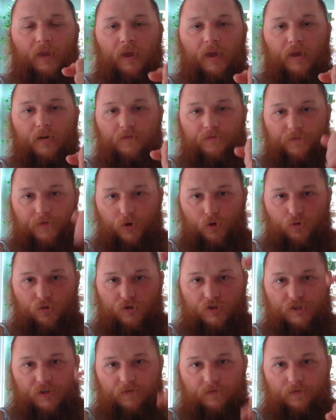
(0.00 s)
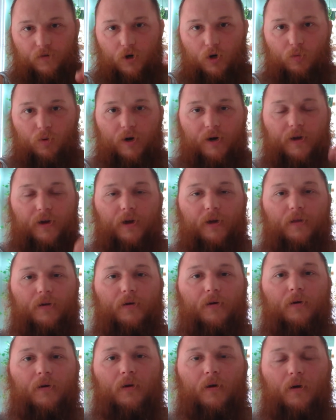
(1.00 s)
and fused 7 vertebrae together.